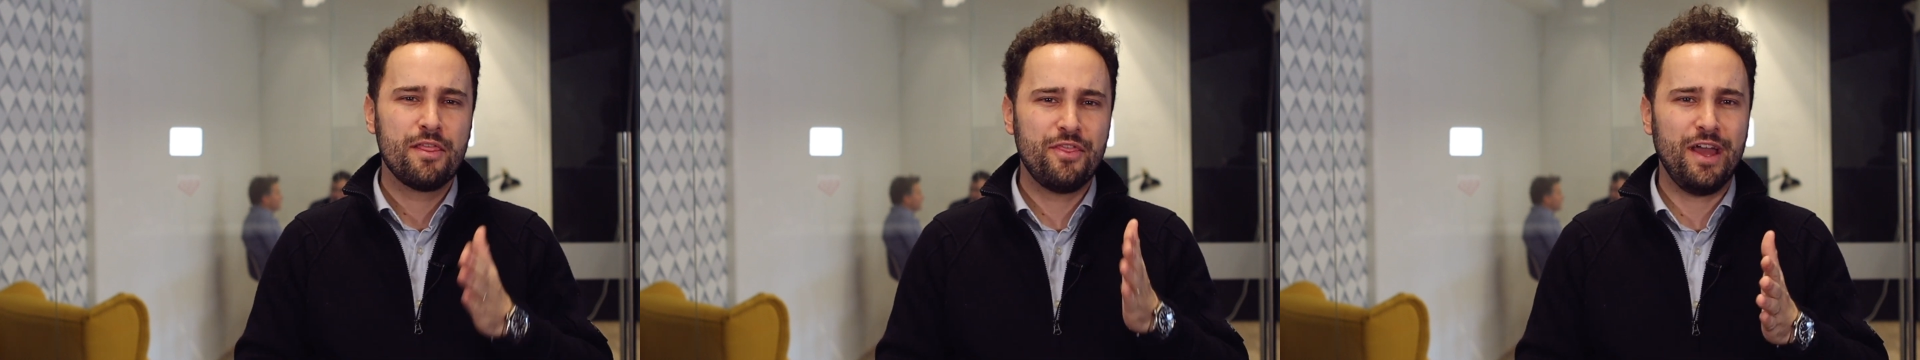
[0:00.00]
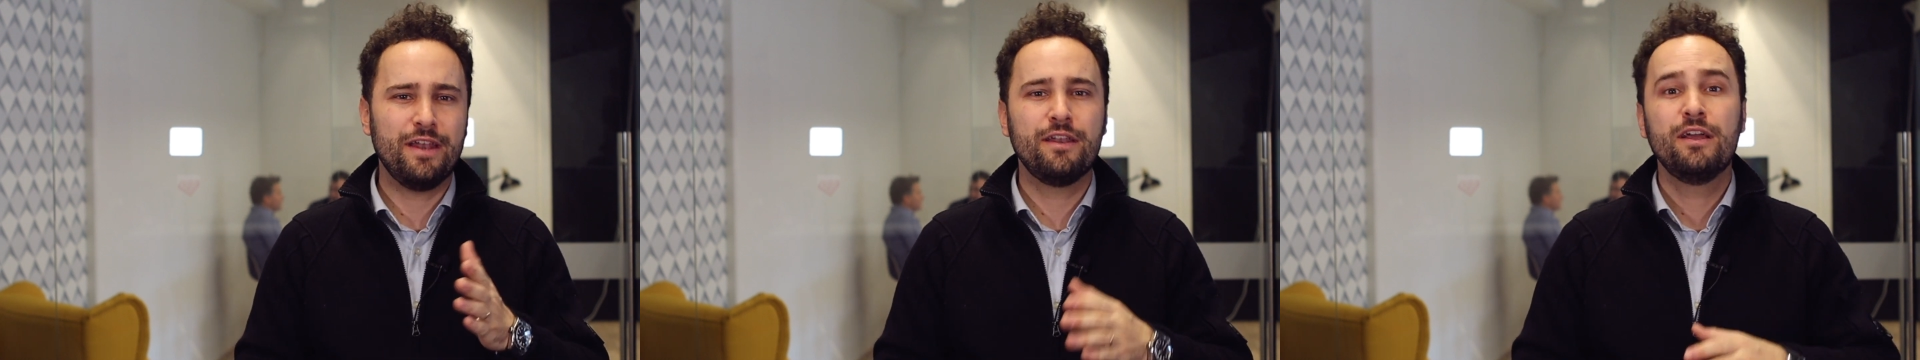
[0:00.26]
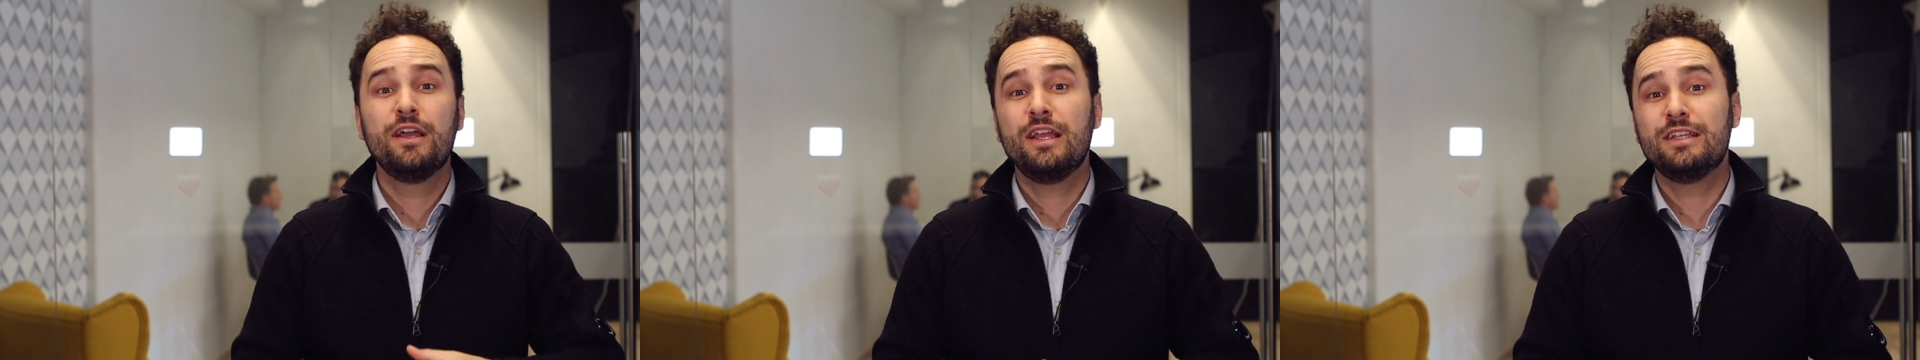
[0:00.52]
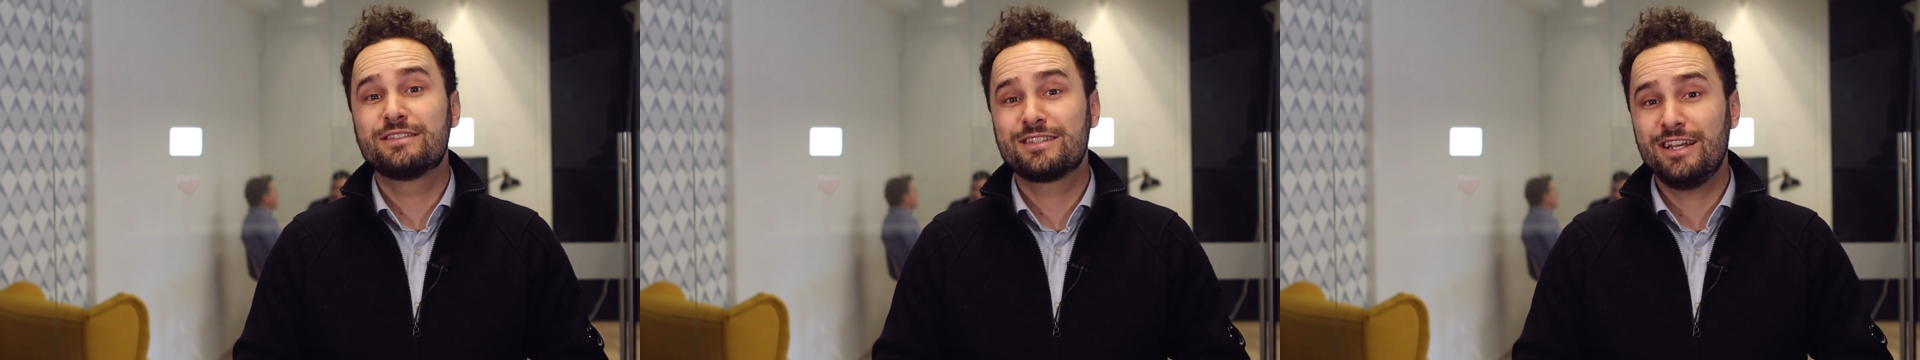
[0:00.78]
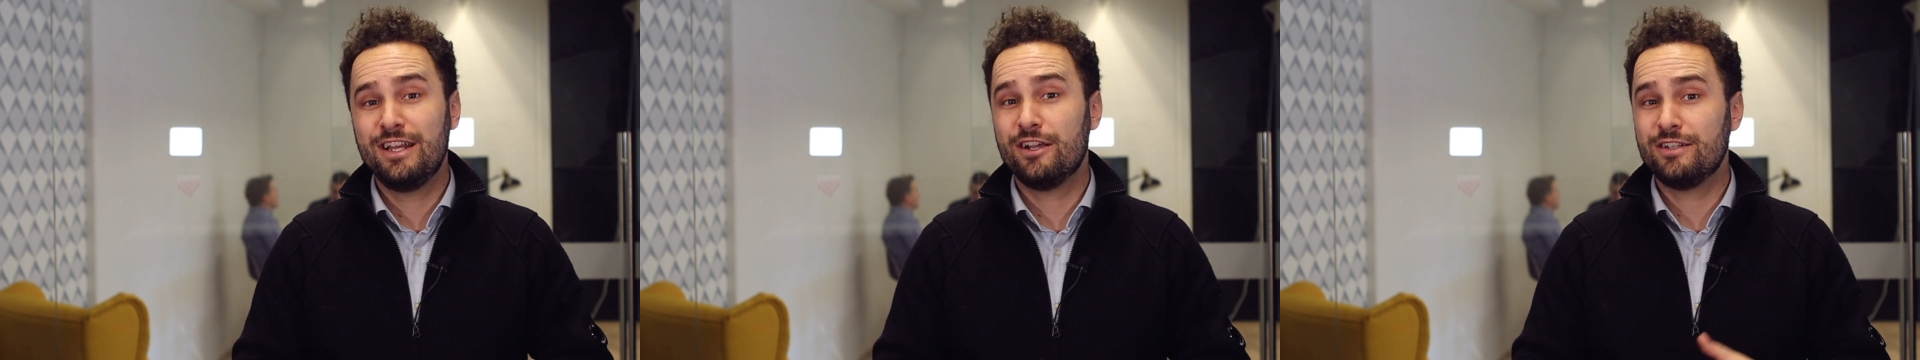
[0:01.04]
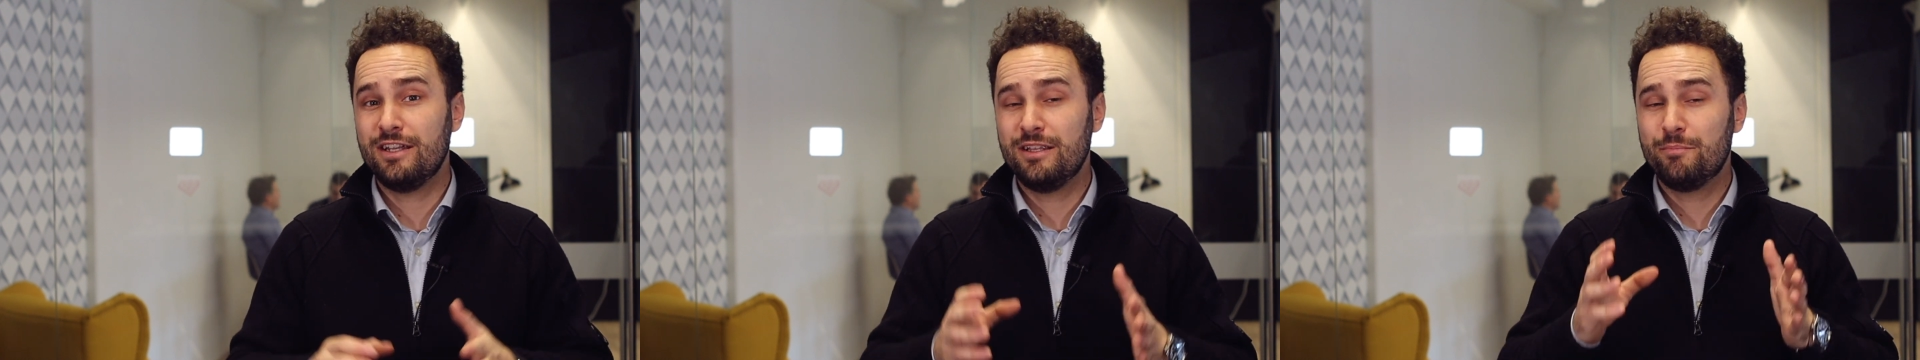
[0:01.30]
then it's
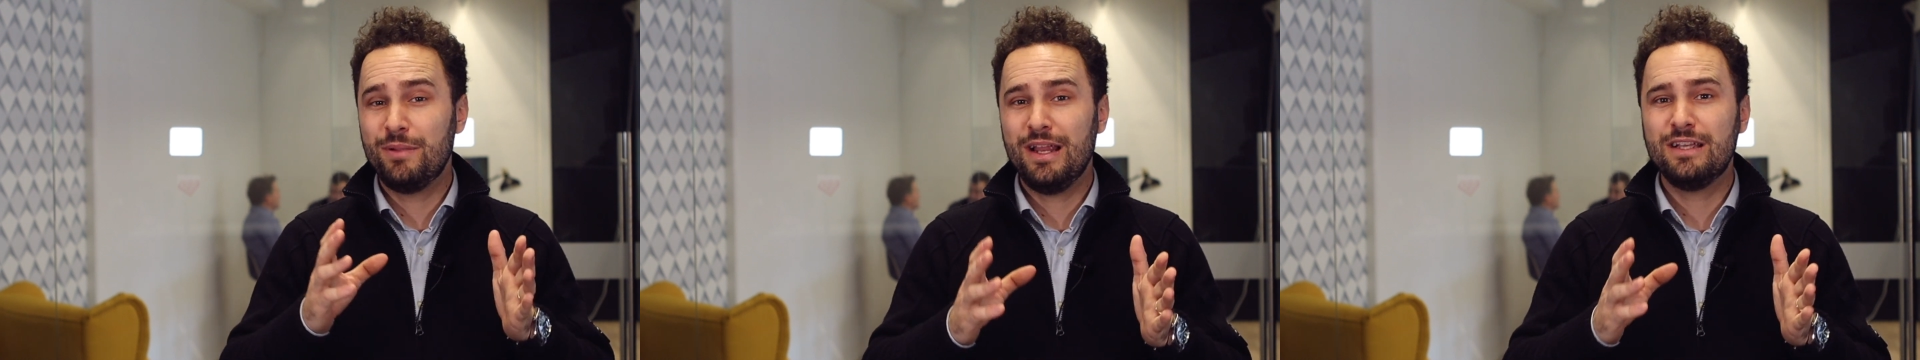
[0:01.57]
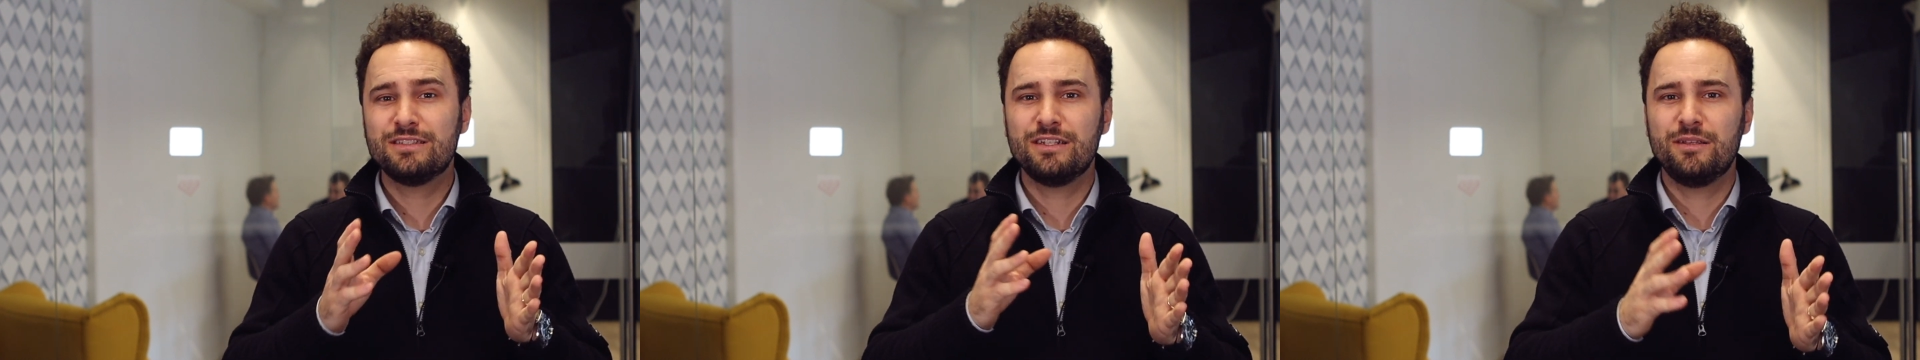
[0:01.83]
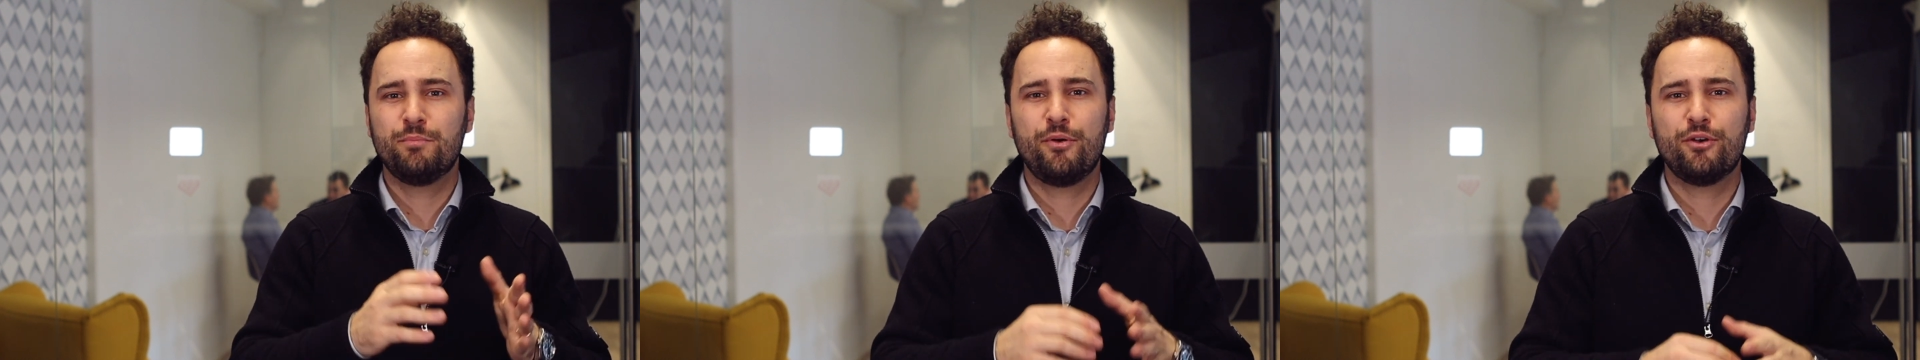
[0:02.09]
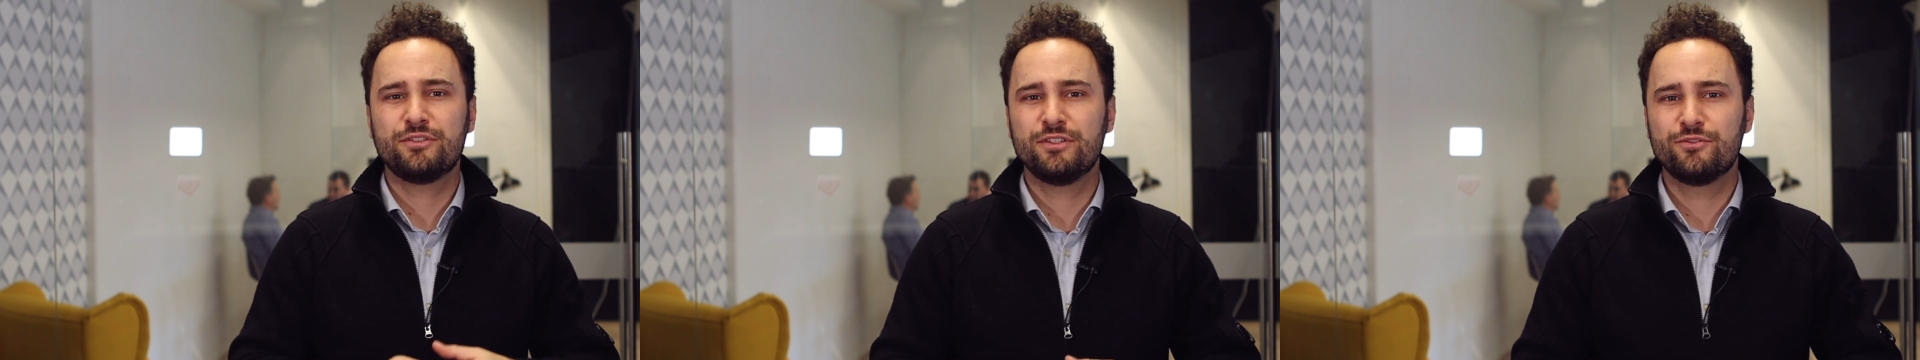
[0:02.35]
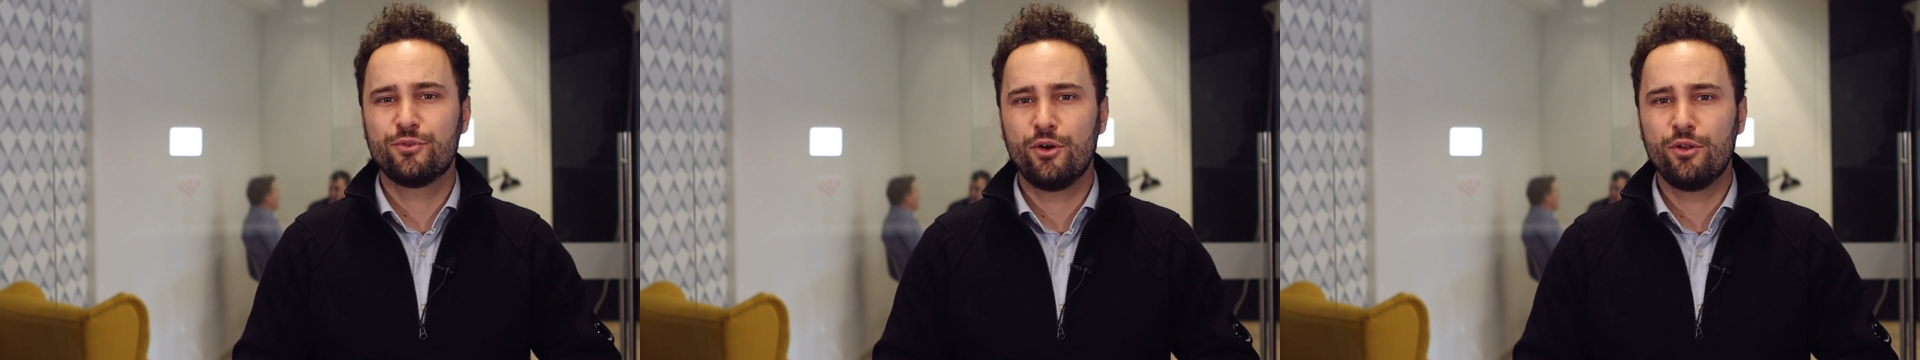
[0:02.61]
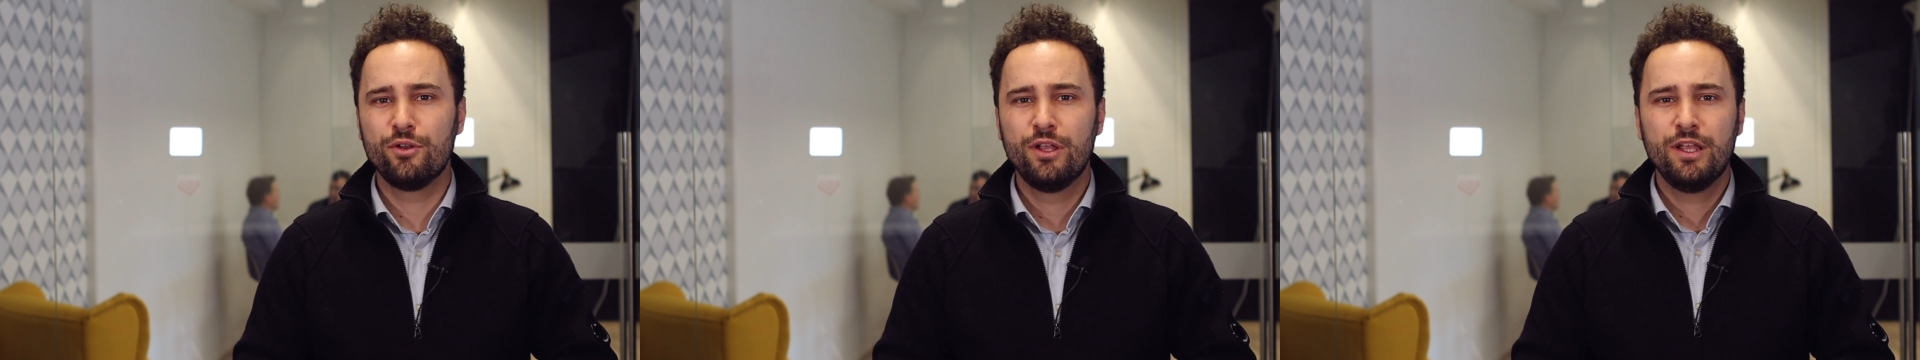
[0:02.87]
clear that it plays an important
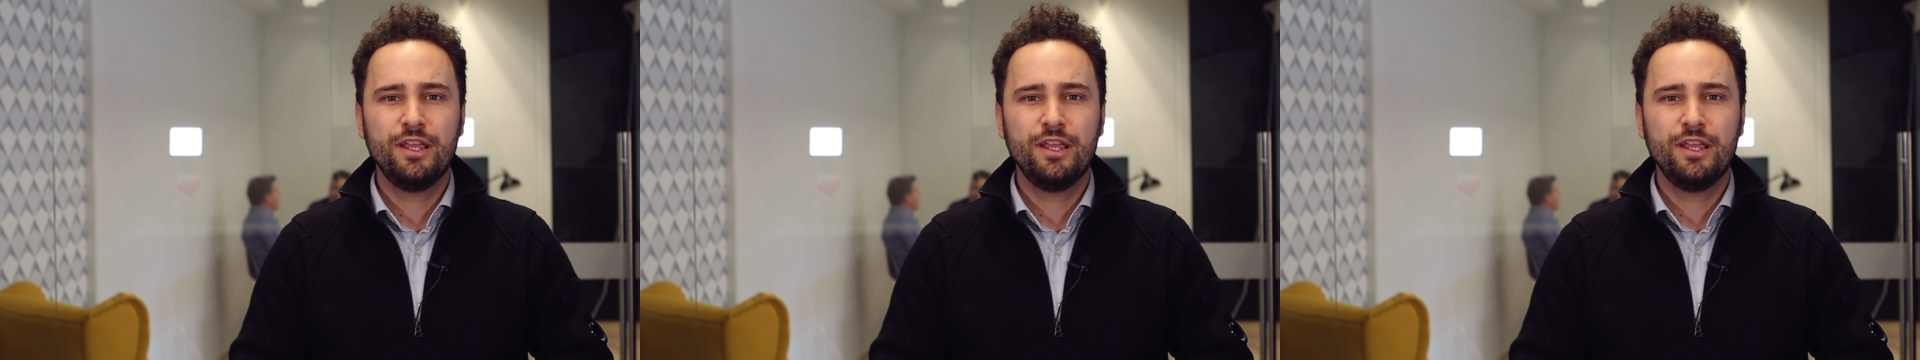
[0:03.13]
role